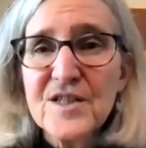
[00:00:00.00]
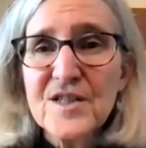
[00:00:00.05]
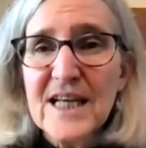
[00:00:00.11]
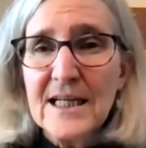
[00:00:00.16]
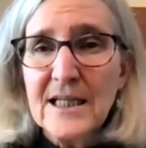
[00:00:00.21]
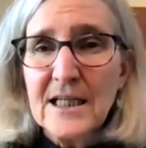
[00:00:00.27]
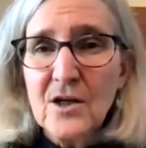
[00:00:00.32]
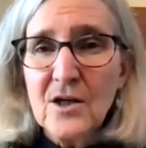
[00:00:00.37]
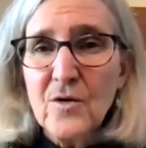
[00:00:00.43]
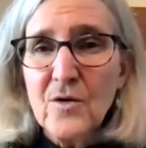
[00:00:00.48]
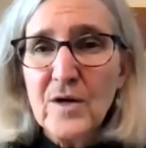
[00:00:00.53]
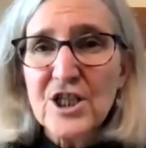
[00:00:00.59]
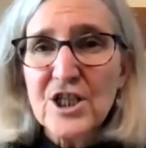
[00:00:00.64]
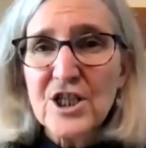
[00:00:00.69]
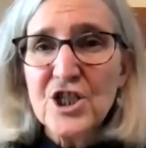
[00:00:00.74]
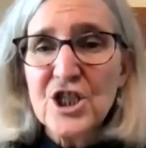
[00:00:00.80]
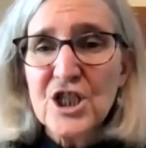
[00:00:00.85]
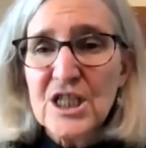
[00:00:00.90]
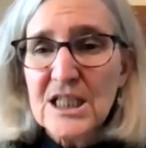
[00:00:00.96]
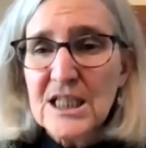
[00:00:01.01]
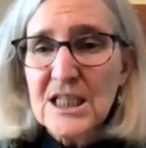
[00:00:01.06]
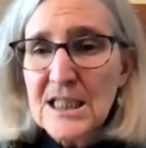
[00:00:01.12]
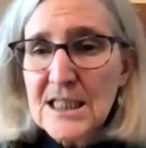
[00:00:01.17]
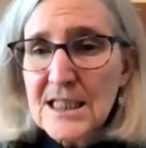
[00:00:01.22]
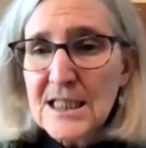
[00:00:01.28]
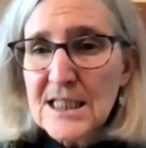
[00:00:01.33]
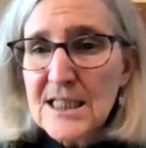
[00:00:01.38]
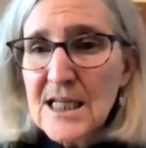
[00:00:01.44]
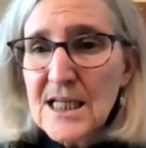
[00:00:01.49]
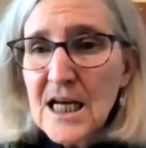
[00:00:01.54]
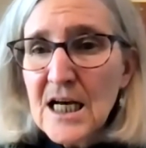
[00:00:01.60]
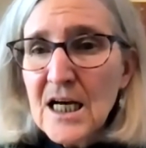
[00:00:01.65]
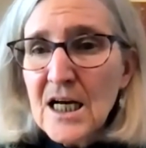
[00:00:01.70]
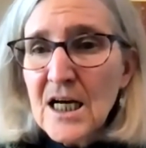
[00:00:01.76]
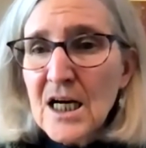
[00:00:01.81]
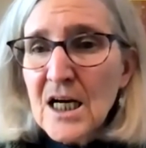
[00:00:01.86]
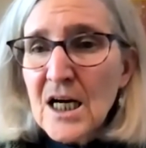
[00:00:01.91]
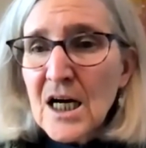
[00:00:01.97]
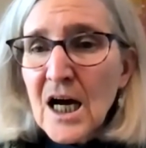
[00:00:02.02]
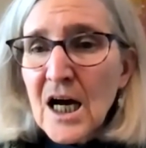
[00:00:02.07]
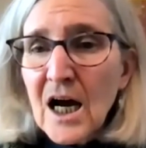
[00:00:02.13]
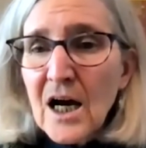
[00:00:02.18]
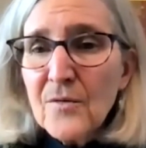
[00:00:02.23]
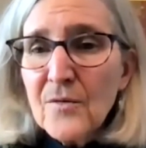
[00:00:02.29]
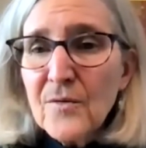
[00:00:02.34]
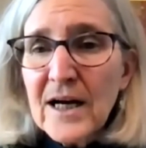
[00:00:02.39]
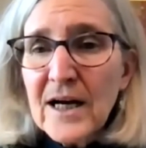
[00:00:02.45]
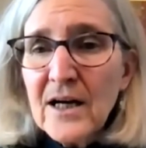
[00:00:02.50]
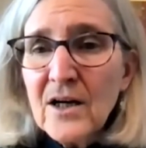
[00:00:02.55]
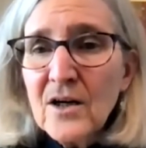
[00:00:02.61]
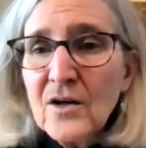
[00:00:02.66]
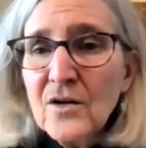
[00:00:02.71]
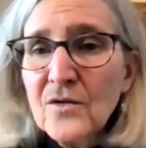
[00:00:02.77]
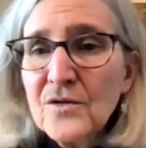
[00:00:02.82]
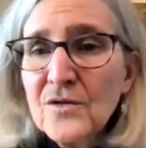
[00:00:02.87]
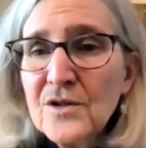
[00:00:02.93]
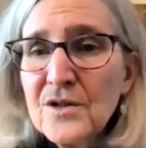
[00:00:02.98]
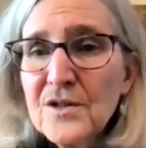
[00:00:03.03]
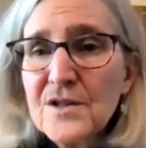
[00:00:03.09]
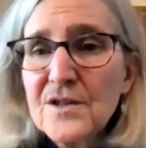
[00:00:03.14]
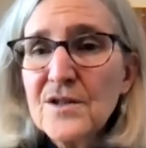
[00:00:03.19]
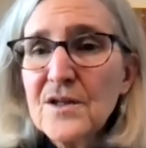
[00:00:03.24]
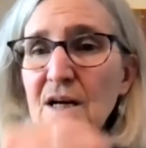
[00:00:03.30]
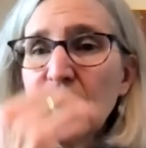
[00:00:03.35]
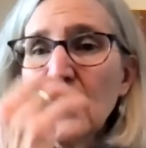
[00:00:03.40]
any questions around